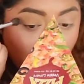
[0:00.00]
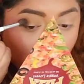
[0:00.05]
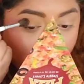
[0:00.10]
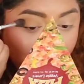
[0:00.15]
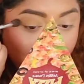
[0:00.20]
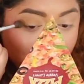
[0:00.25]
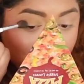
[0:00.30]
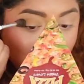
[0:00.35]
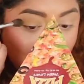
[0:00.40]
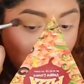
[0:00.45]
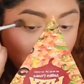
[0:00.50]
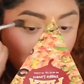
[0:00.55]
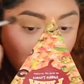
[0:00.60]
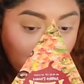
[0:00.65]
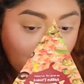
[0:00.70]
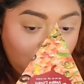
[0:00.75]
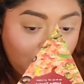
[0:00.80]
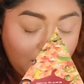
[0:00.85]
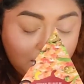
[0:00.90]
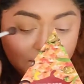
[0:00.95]
with that
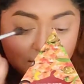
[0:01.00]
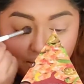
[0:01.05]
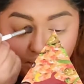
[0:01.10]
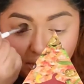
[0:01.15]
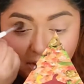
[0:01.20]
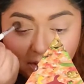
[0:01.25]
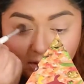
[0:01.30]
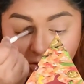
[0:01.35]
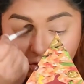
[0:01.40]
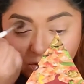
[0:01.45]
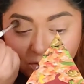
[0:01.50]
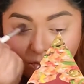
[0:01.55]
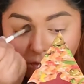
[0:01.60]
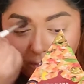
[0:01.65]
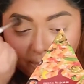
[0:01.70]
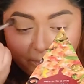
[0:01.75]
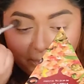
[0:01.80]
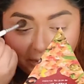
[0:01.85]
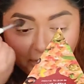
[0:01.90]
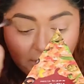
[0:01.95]
dress because
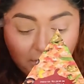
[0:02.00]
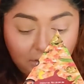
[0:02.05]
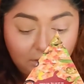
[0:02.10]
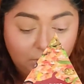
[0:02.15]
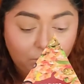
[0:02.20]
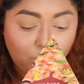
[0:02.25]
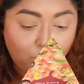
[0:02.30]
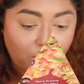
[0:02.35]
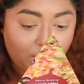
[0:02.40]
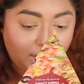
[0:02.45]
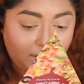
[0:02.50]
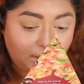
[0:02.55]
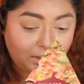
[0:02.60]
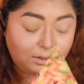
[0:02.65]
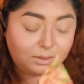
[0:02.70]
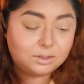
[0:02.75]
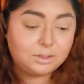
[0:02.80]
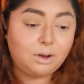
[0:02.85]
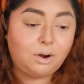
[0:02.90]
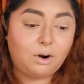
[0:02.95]
Romanian
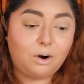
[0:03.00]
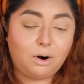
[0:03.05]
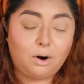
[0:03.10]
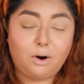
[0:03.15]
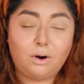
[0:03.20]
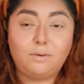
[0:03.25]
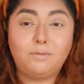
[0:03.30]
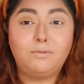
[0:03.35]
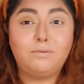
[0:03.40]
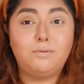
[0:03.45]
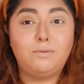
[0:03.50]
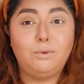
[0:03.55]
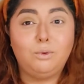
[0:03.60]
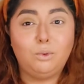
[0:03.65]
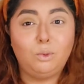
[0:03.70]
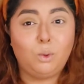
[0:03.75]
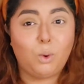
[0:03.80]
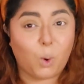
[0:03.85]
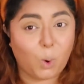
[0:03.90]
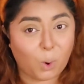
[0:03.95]
weddings are
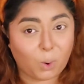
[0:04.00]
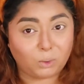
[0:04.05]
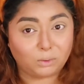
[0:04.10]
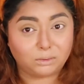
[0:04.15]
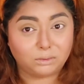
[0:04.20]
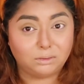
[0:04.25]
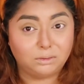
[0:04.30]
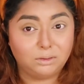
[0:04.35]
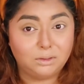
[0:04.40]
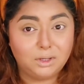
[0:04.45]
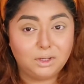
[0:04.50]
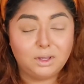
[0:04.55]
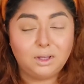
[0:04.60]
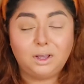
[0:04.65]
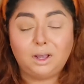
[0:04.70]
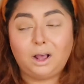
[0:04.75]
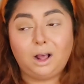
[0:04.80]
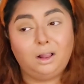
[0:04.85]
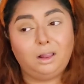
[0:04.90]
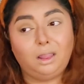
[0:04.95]
long.
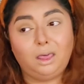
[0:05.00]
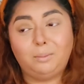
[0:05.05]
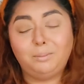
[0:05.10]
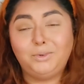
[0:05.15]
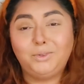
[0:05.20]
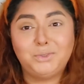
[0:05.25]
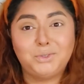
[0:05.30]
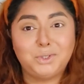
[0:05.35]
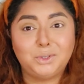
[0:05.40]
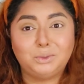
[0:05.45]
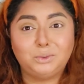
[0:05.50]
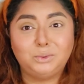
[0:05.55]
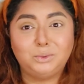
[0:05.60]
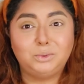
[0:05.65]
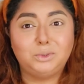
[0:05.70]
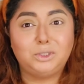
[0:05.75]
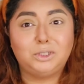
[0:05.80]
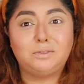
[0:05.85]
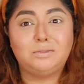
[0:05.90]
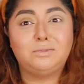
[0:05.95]
Uh, let me tell
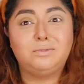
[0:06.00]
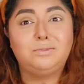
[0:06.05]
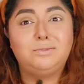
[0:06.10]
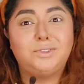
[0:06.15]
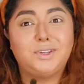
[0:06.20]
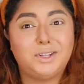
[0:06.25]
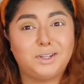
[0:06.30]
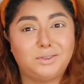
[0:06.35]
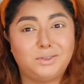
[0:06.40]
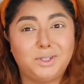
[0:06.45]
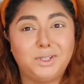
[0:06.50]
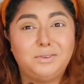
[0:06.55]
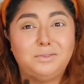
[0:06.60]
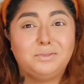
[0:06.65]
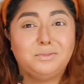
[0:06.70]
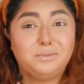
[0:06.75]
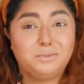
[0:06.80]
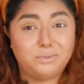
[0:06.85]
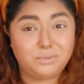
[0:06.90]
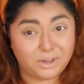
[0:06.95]
you, they're
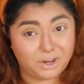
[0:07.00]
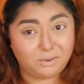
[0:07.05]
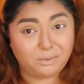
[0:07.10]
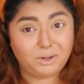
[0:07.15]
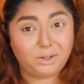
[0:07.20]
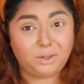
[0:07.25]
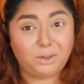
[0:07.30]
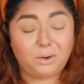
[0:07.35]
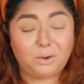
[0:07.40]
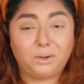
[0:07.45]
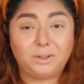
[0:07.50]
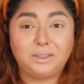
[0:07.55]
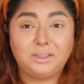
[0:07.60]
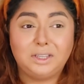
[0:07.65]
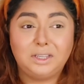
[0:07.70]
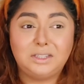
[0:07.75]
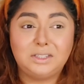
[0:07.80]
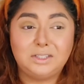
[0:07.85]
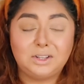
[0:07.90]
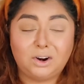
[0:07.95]
very, very
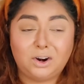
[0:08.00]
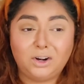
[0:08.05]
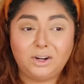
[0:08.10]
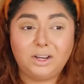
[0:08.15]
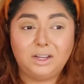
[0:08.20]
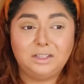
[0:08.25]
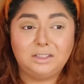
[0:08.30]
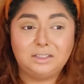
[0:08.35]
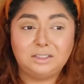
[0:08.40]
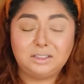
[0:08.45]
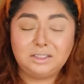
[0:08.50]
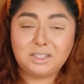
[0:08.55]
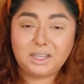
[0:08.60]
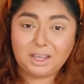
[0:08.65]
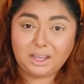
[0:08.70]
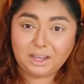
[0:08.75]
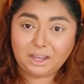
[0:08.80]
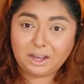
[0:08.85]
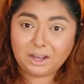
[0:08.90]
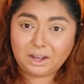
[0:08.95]
long. They start in the
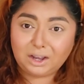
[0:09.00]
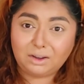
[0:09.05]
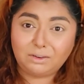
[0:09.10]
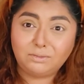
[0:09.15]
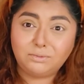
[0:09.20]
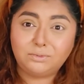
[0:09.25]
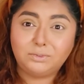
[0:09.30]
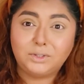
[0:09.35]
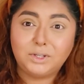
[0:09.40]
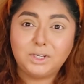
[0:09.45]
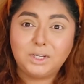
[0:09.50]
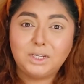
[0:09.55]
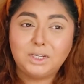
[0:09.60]
day of,